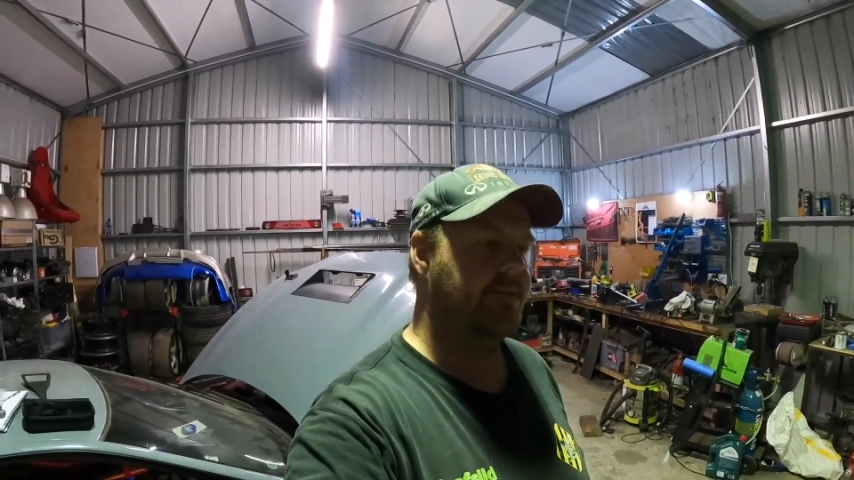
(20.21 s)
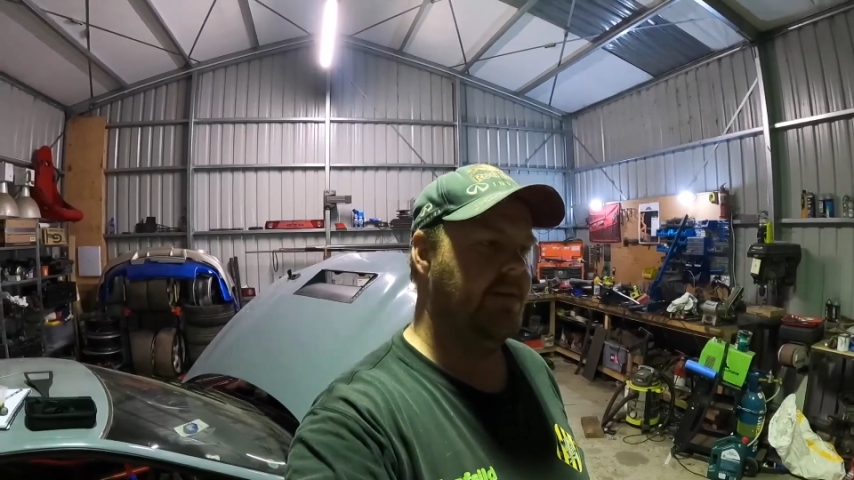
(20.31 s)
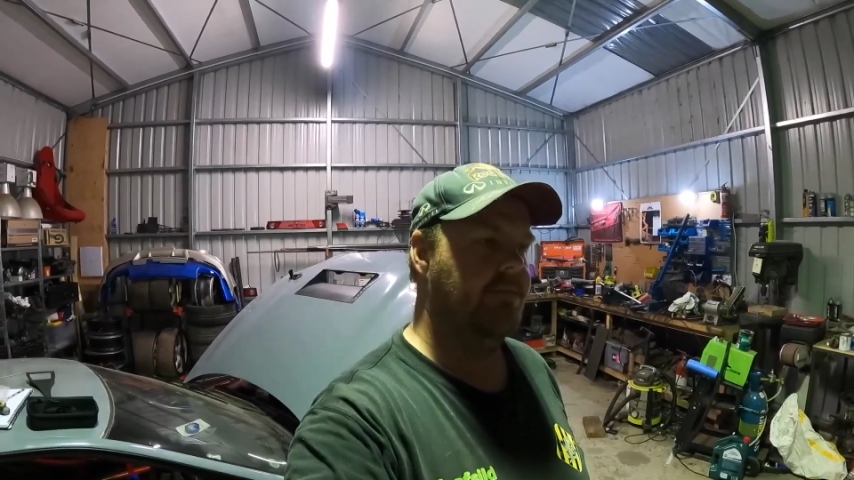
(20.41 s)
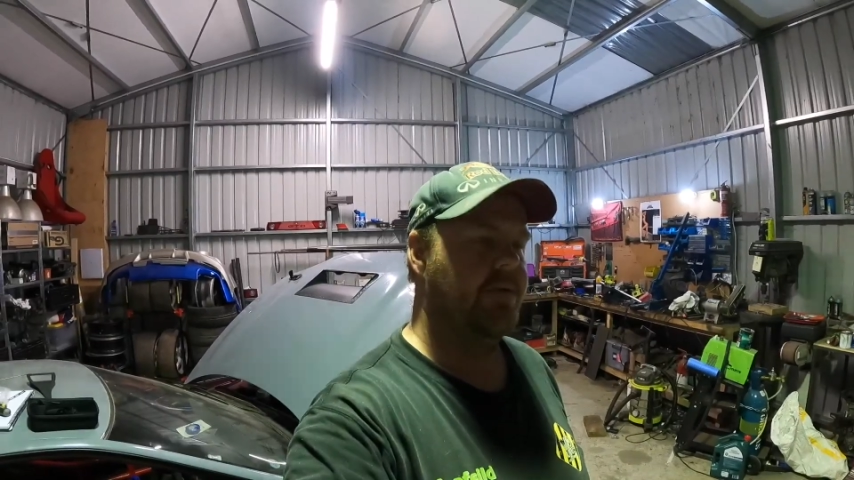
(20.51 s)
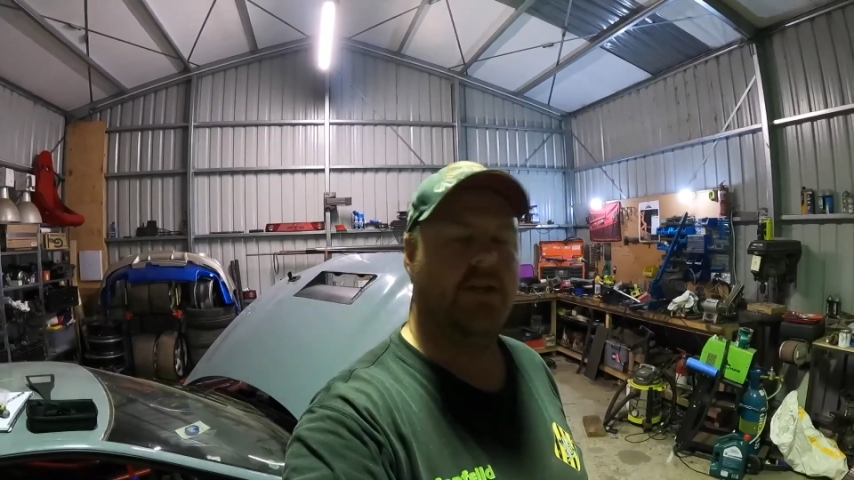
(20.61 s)

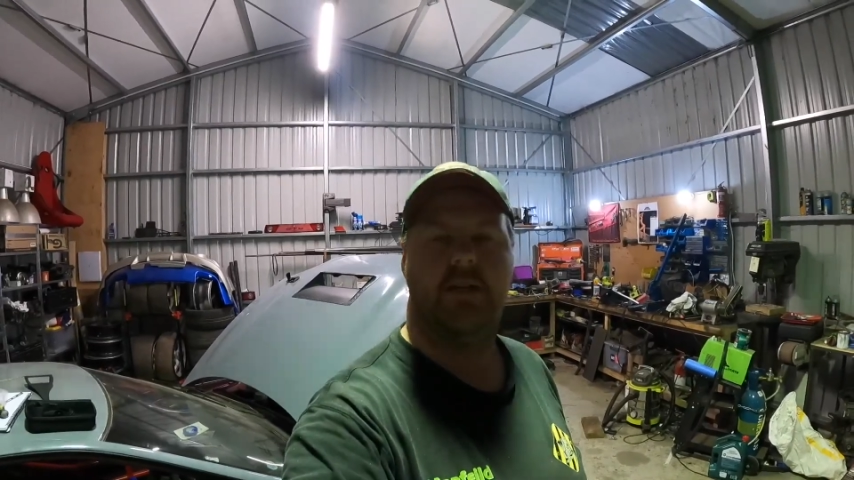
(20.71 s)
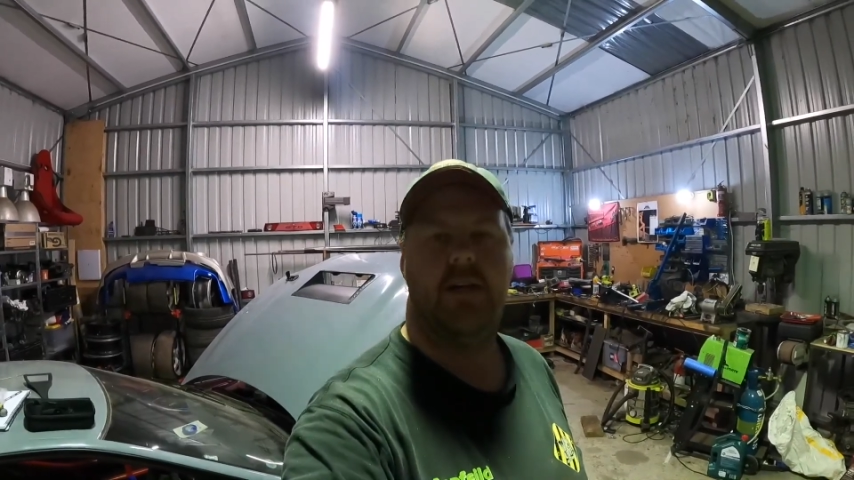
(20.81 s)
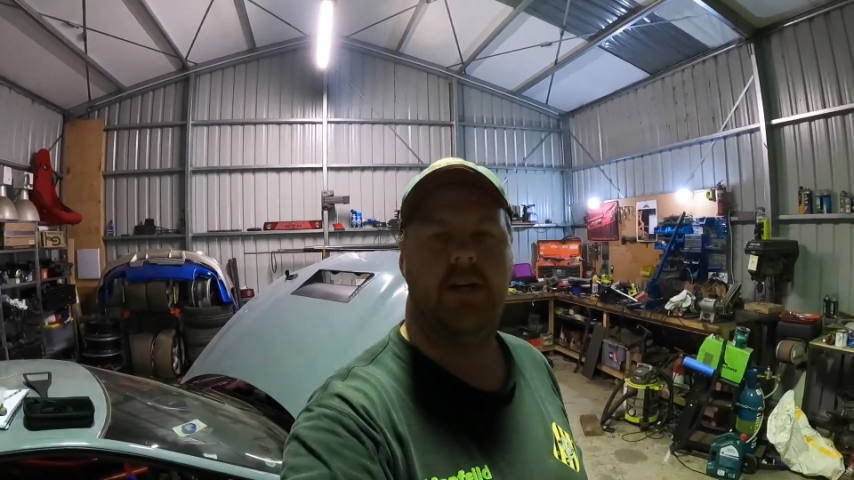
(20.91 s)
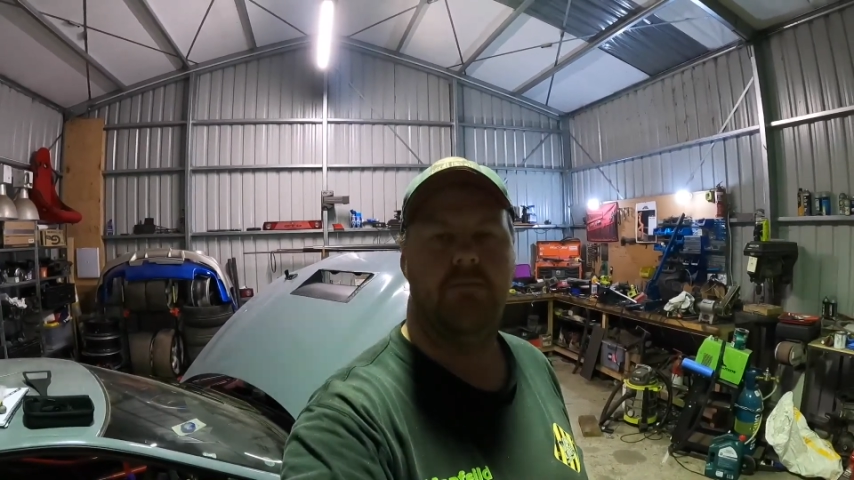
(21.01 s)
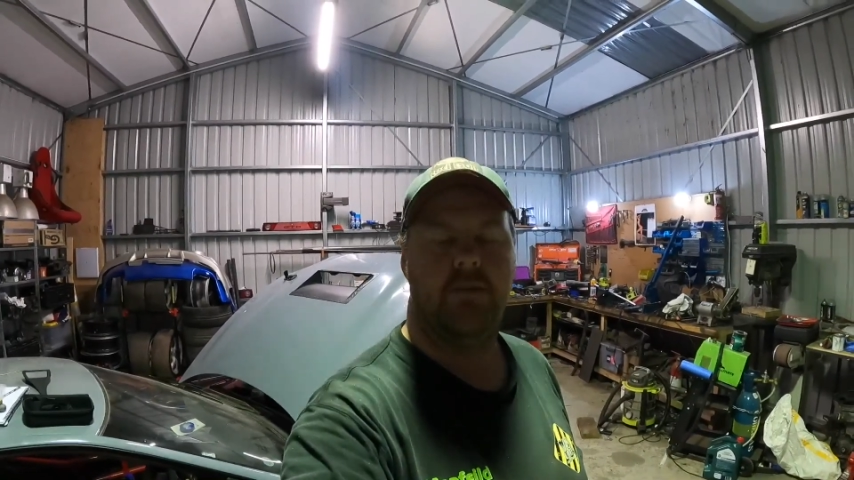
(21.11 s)
been pretty exciting,